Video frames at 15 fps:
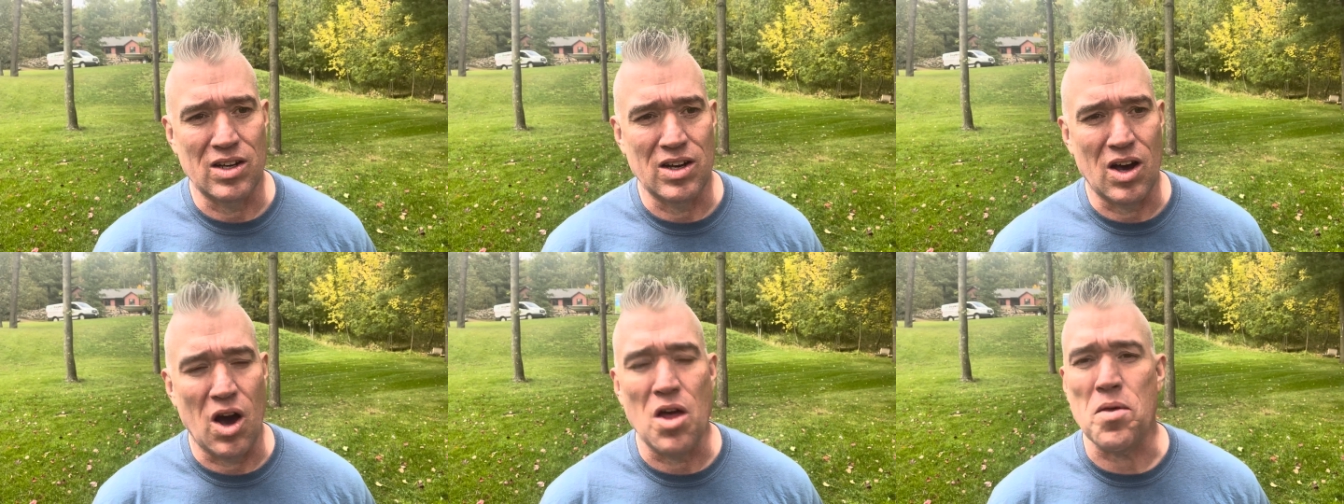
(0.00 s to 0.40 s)

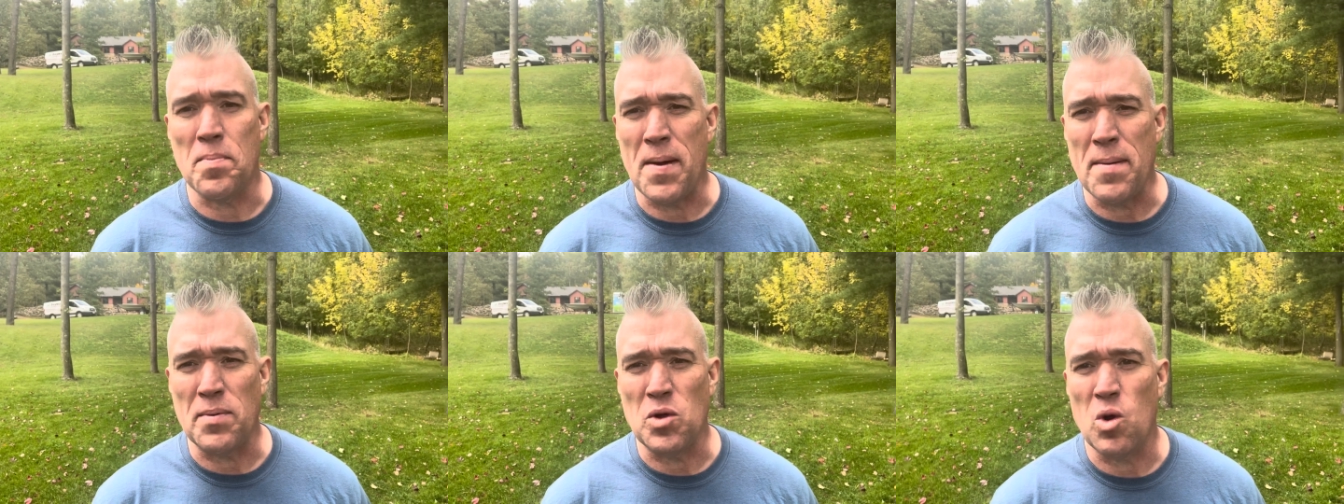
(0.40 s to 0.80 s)
all the
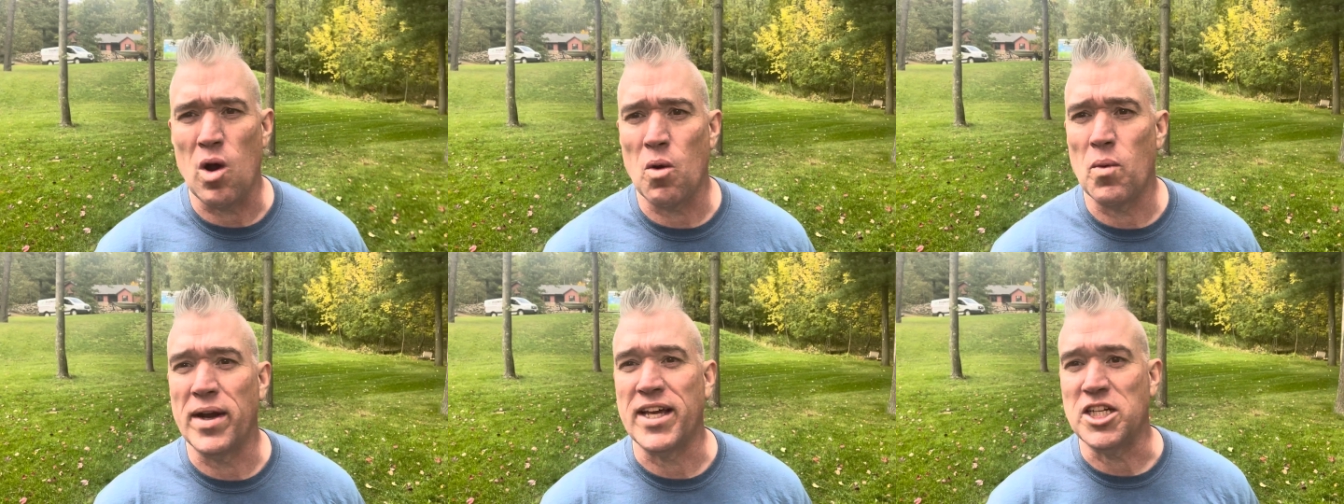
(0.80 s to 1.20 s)
people who are
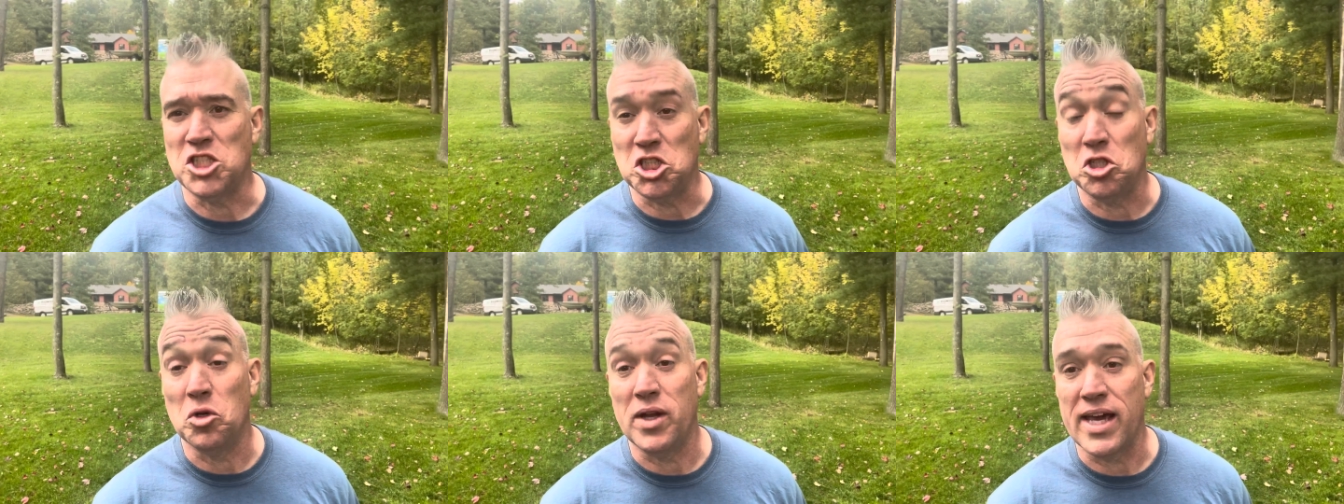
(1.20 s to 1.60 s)
winning
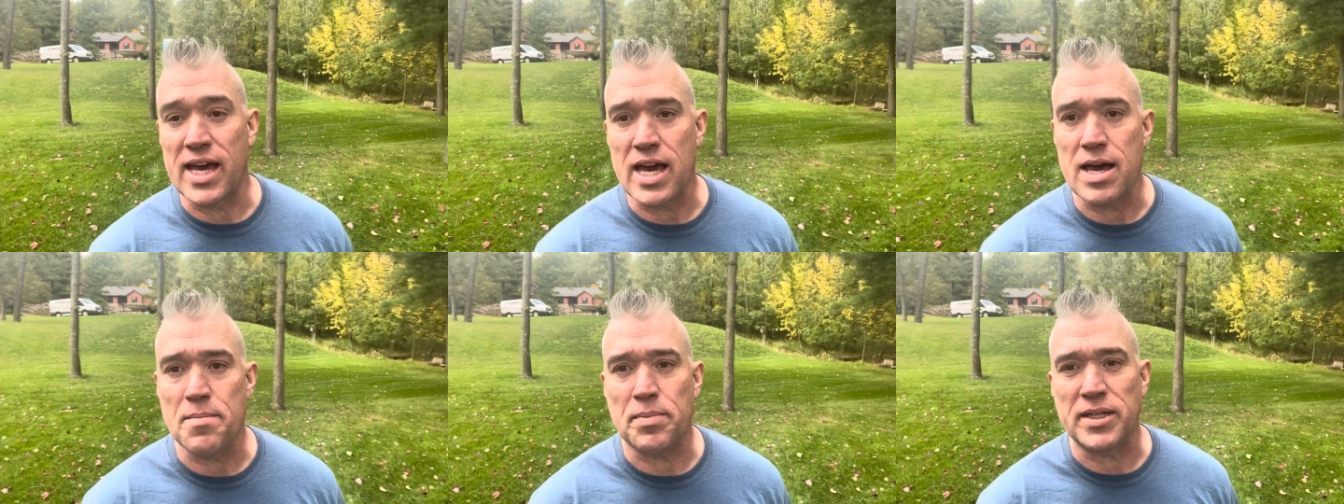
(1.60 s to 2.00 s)
shooting
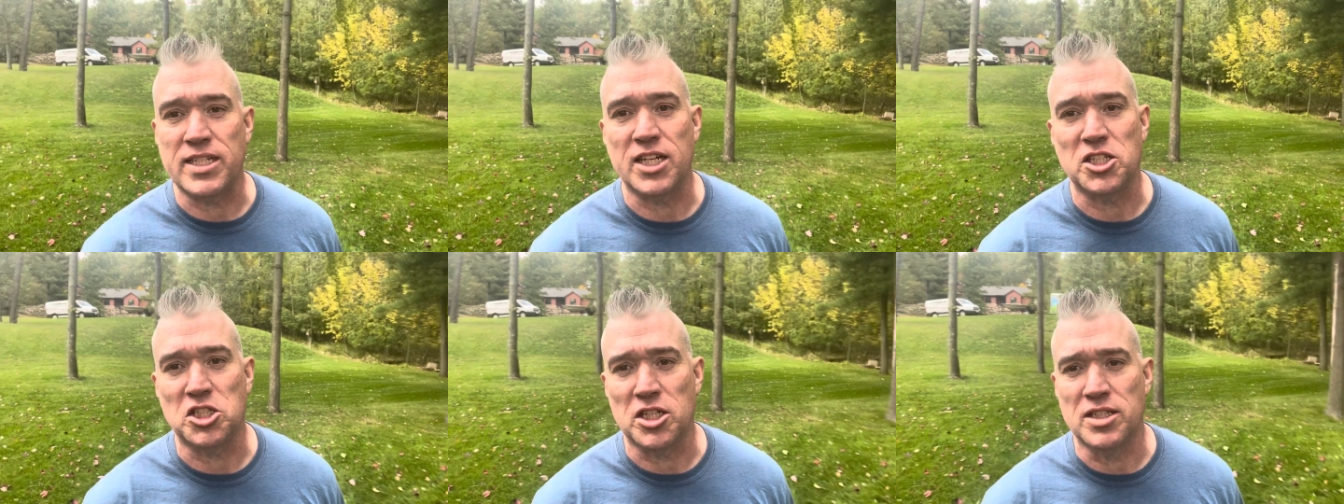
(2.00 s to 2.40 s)

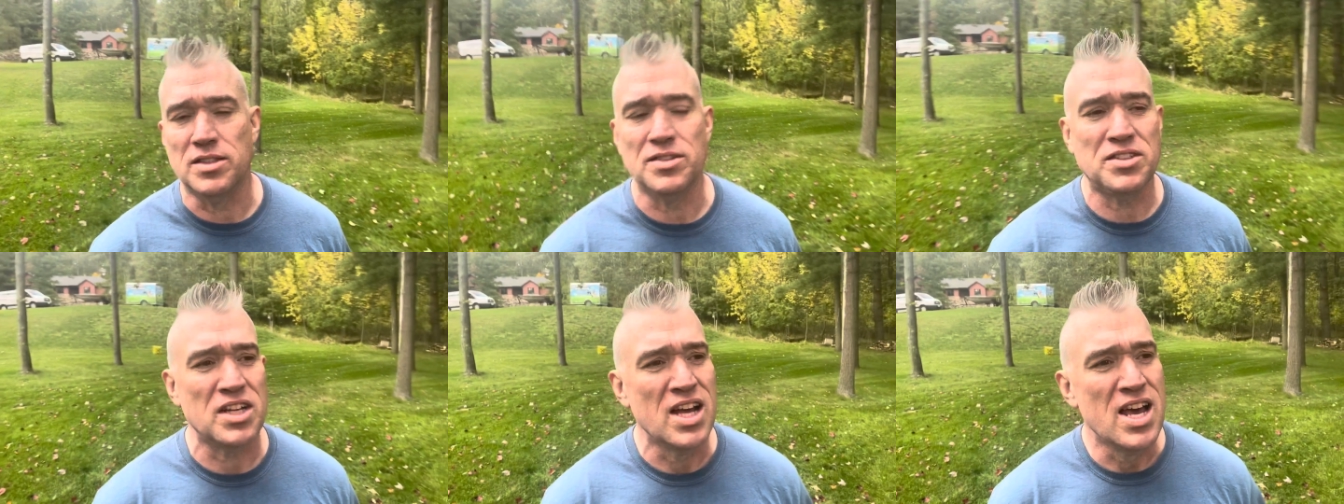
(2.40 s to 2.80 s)
competitions,
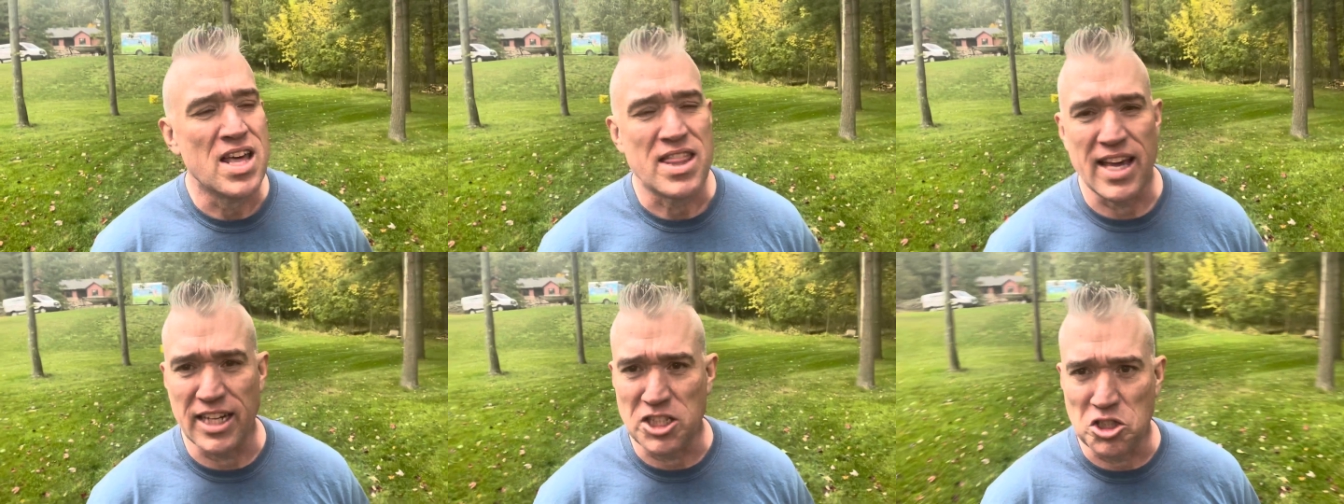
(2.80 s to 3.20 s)

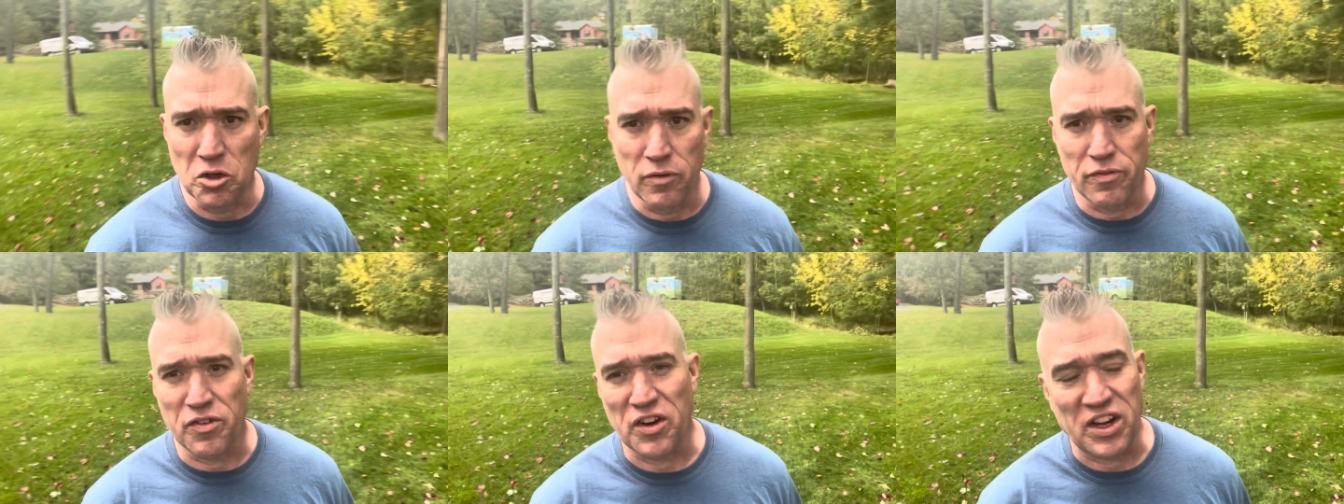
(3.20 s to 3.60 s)
they shoot
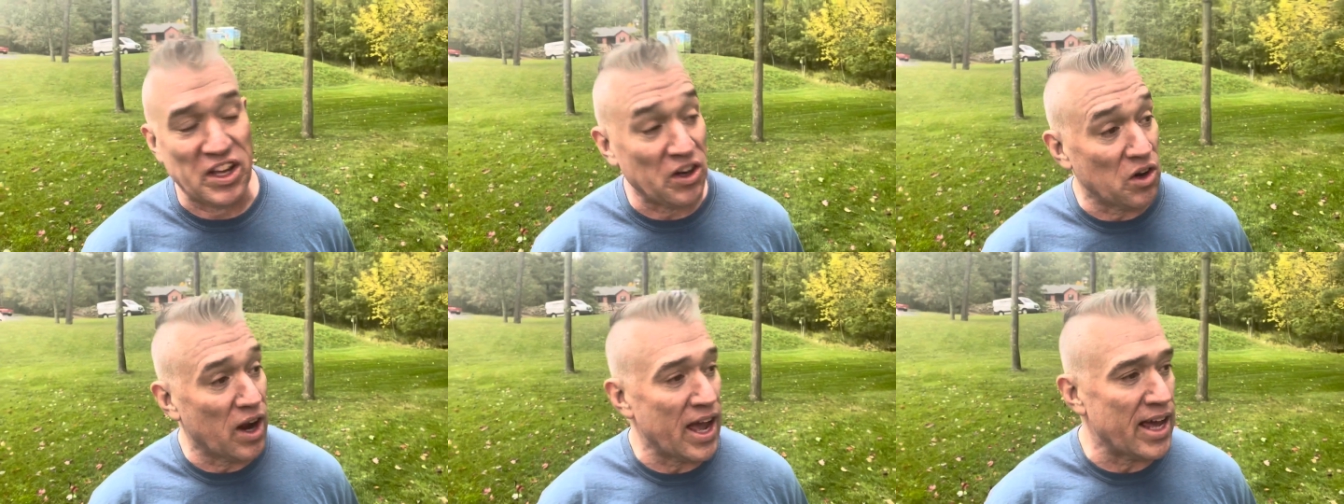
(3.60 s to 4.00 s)
for
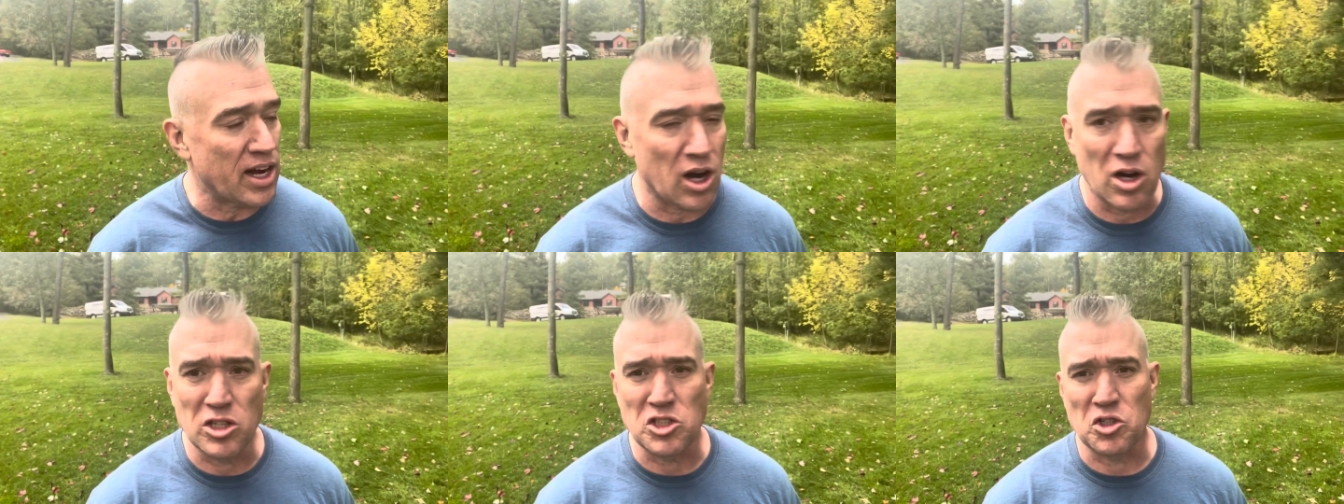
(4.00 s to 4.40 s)
Gearhead
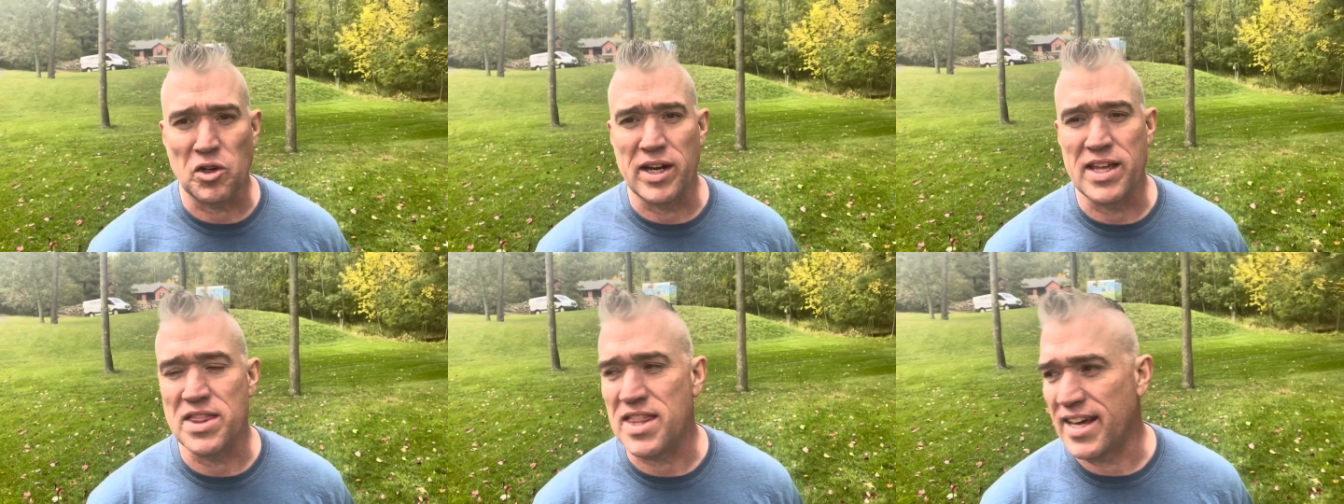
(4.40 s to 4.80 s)
Archery
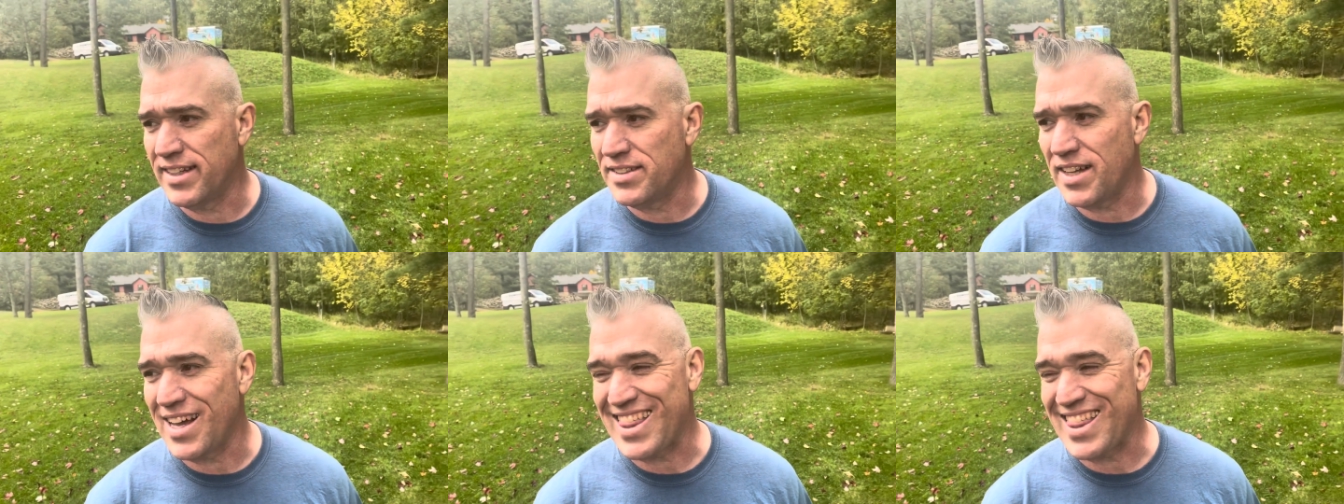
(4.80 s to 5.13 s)
and things like